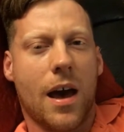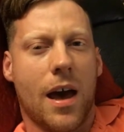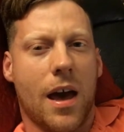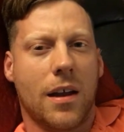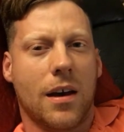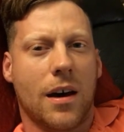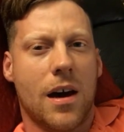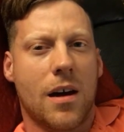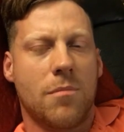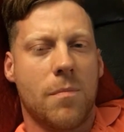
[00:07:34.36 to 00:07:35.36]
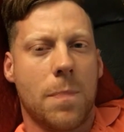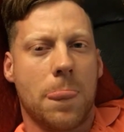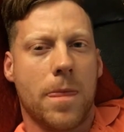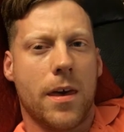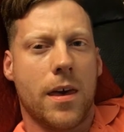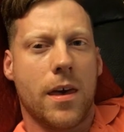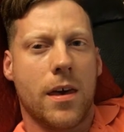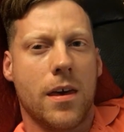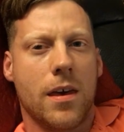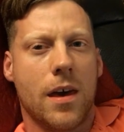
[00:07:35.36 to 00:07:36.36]
and
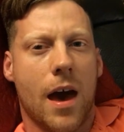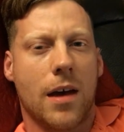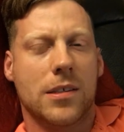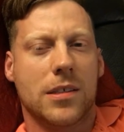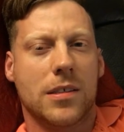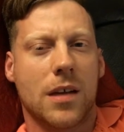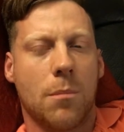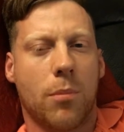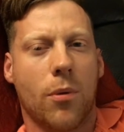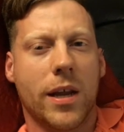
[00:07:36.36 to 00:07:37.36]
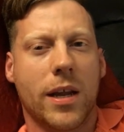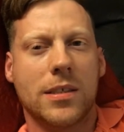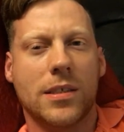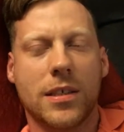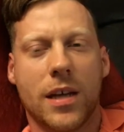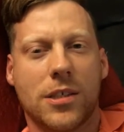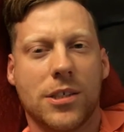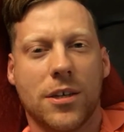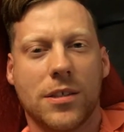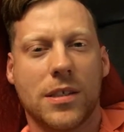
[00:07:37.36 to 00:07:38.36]
he, at some point in his teenage
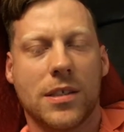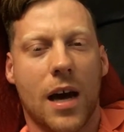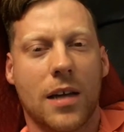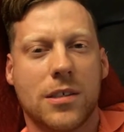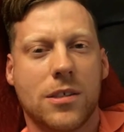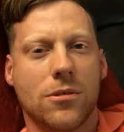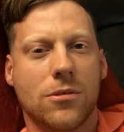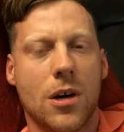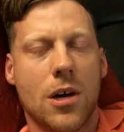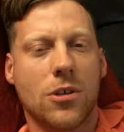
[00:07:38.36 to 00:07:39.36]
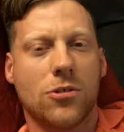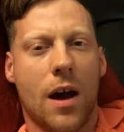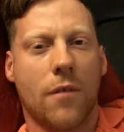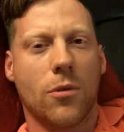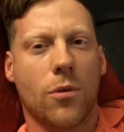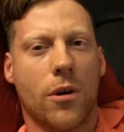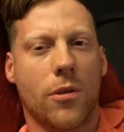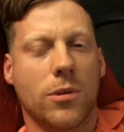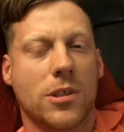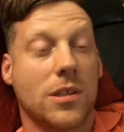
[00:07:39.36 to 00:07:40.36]
years, decides to travel
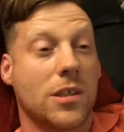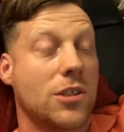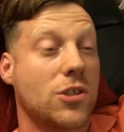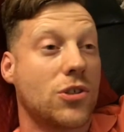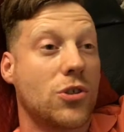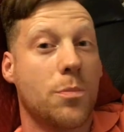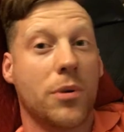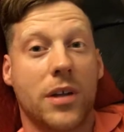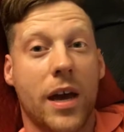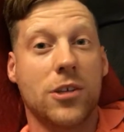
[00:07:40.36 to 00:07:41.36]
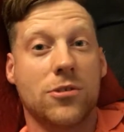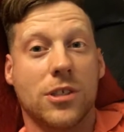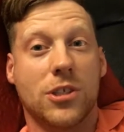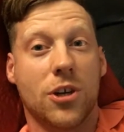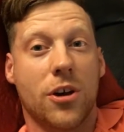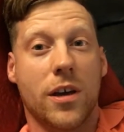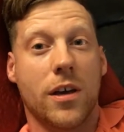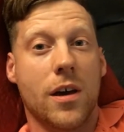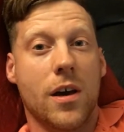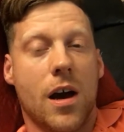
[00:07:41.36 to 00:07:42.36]
north, which is a super dangerous
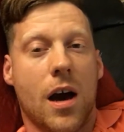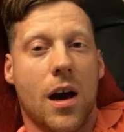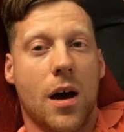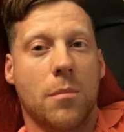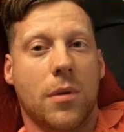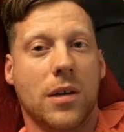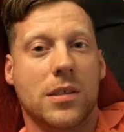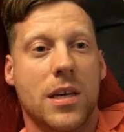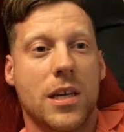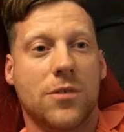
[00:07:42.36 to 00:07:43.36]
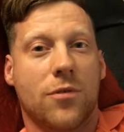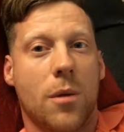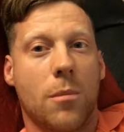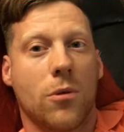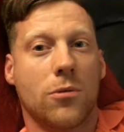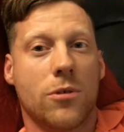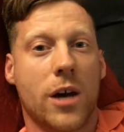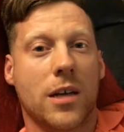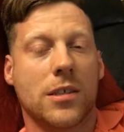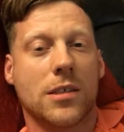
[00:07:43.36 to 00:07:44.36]
journey, because he's from
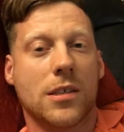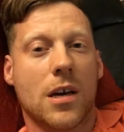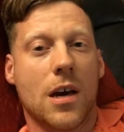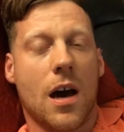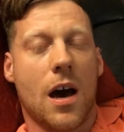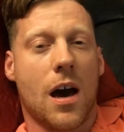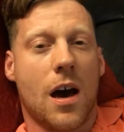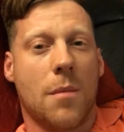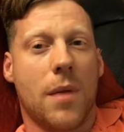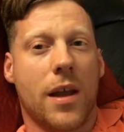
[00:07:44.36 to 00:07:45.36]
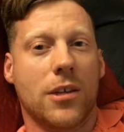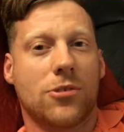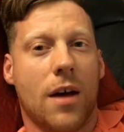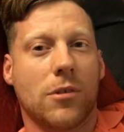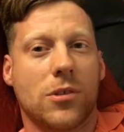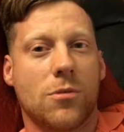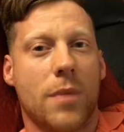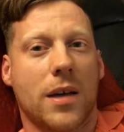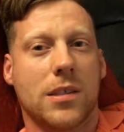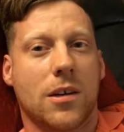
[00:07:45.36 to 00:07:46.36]
Honduras, and he travels through
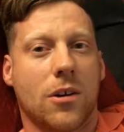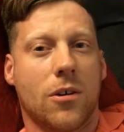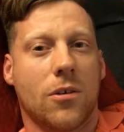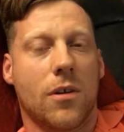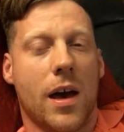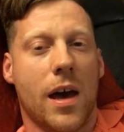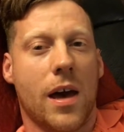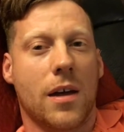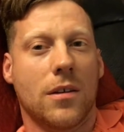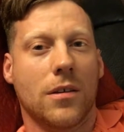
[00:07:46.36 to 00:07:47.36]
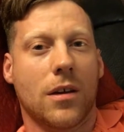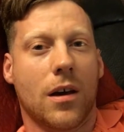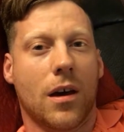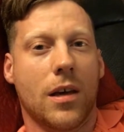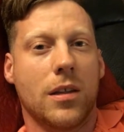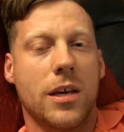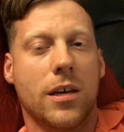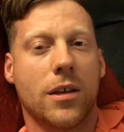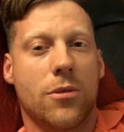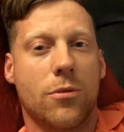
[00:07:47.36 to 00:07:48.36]
Mexico and
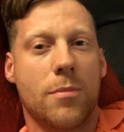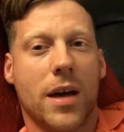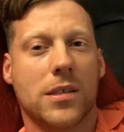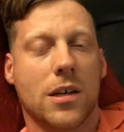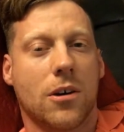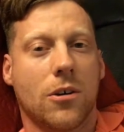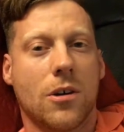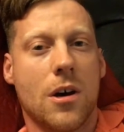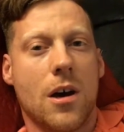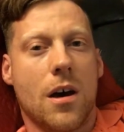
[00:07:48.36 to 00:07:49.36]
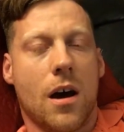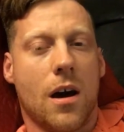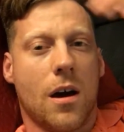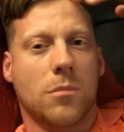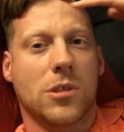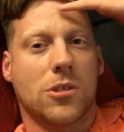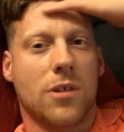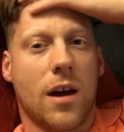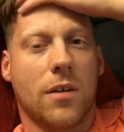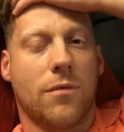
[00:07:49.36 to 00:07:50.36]
illegally through Mexico to
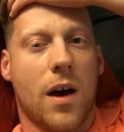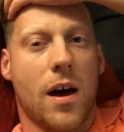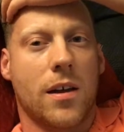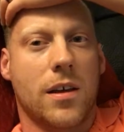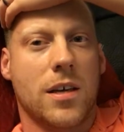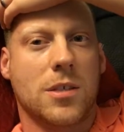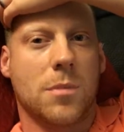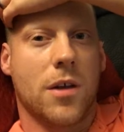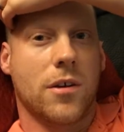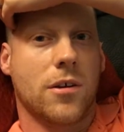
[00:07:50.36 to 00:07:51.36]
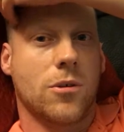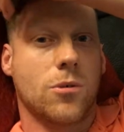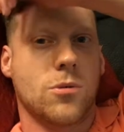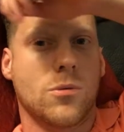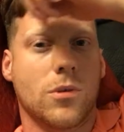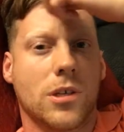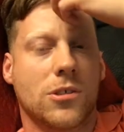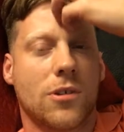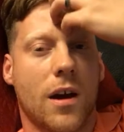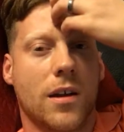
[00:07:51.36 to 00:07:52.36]
try to find his mother, who is
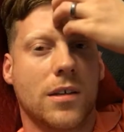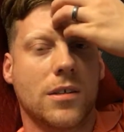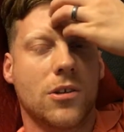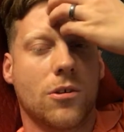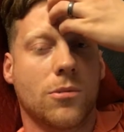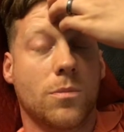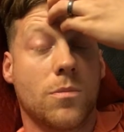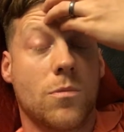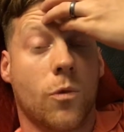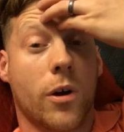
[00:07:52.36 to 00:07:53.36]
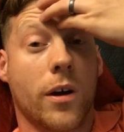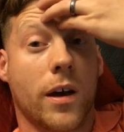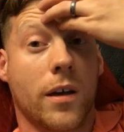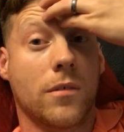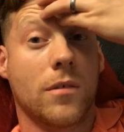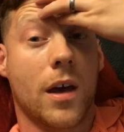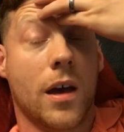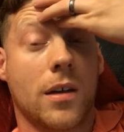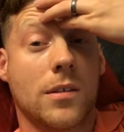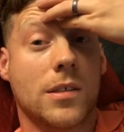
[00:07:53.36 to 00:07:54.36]
trying to work
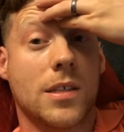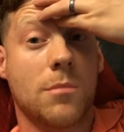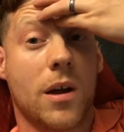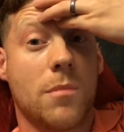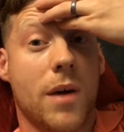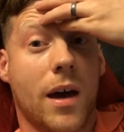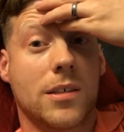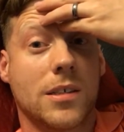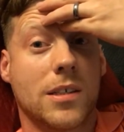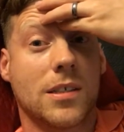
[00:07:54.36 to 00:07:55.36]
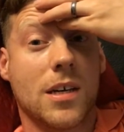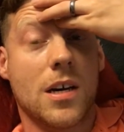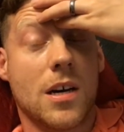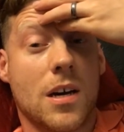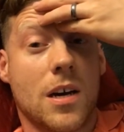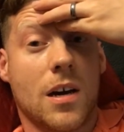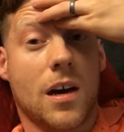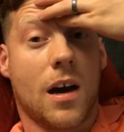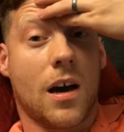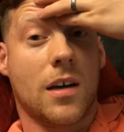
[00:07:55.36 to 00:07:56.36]
and send money back to this
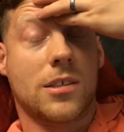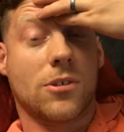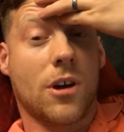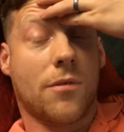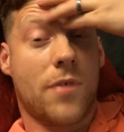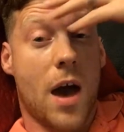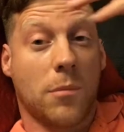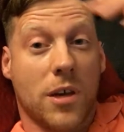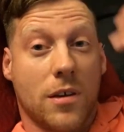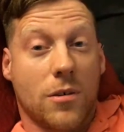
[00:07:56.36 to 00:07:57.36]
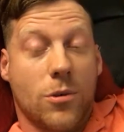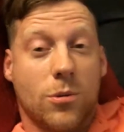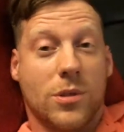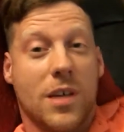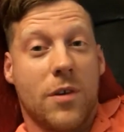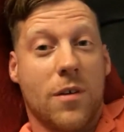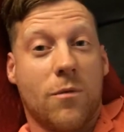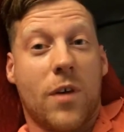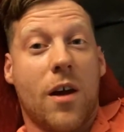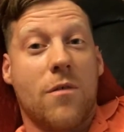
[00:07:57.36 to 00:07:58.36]
to her family, who's living in
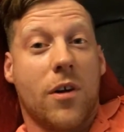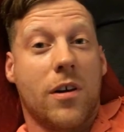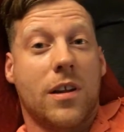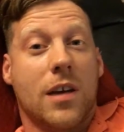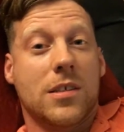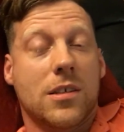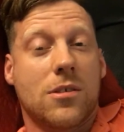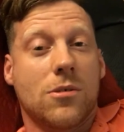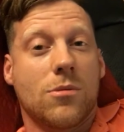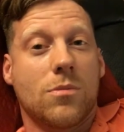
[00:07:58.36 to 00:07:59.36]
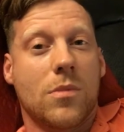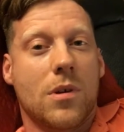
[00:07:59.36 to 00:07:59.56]
very, very destitute